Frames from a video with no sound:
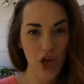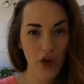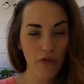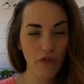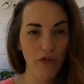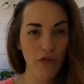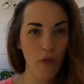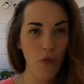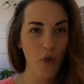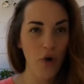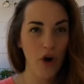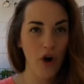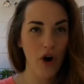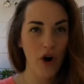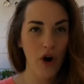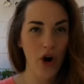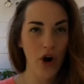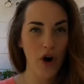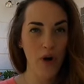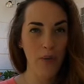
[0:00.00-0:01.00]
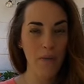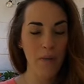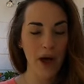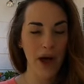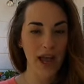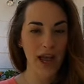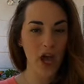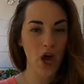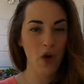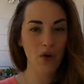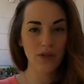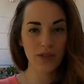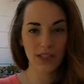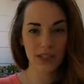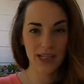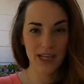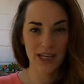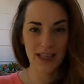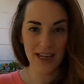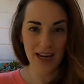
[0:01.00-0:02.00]
for my
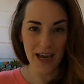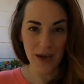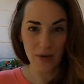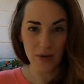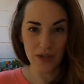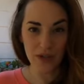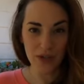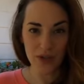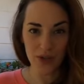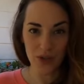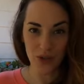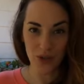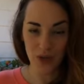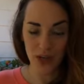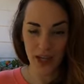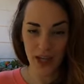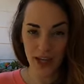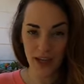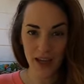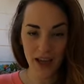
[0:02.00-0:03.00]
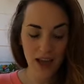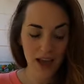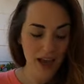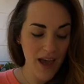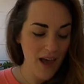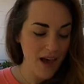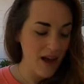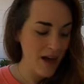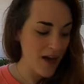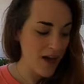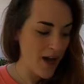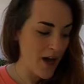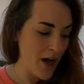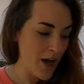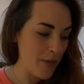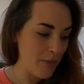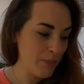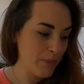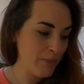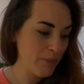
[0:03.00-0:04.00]
hosting that I was doing
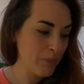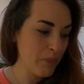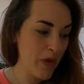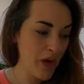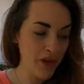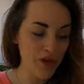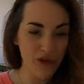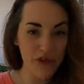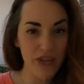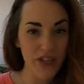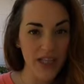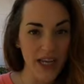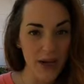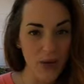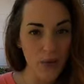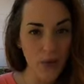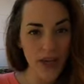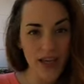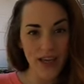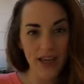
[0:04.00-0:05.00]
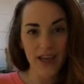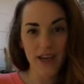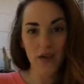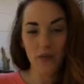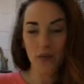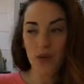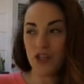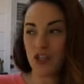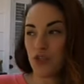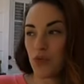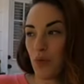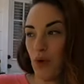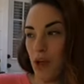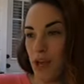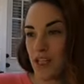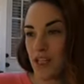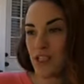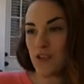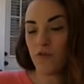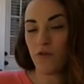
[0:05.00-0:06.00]
Mother's Day week, which
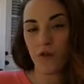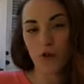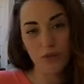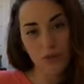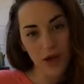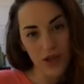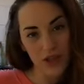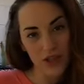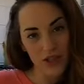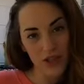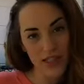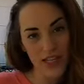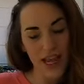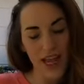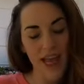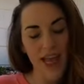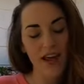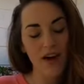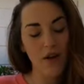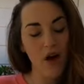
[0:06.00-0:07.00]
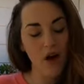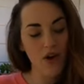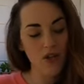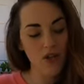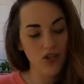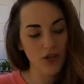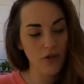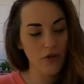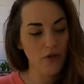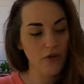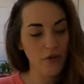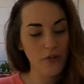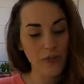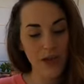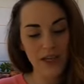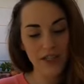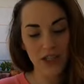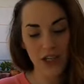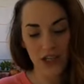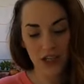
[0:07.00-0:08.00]
was for Mother's Day and also for my
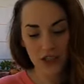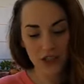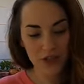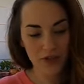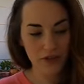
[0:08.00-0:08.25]
daughter's